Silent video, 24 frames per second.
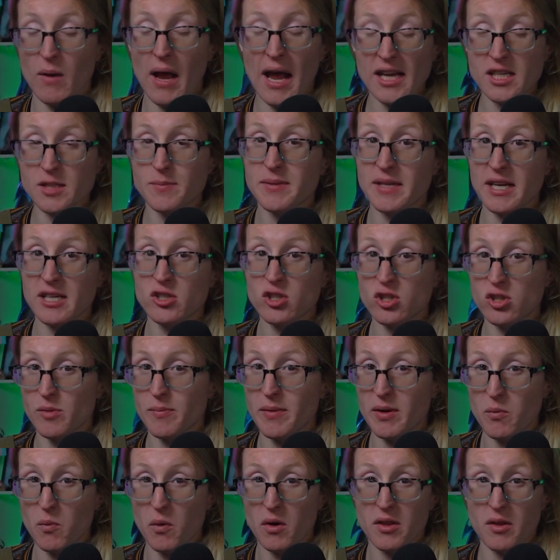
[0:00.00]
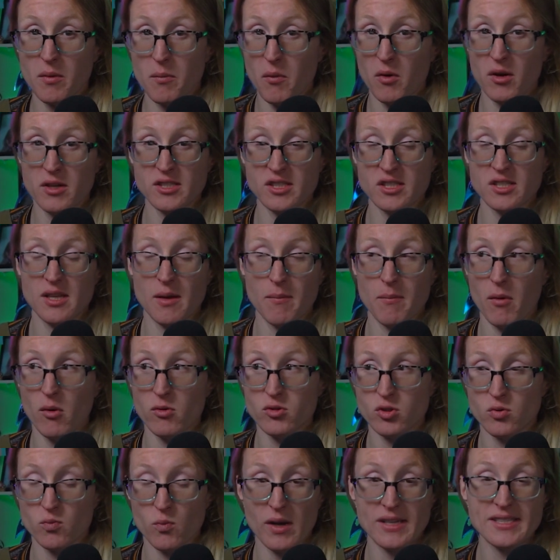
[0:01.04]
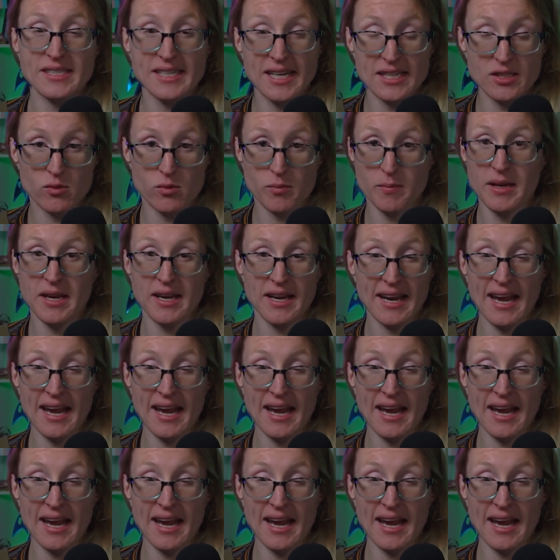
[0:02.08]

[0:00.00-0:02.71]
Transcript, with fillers: has potential to be one of the ones that most resonates with me,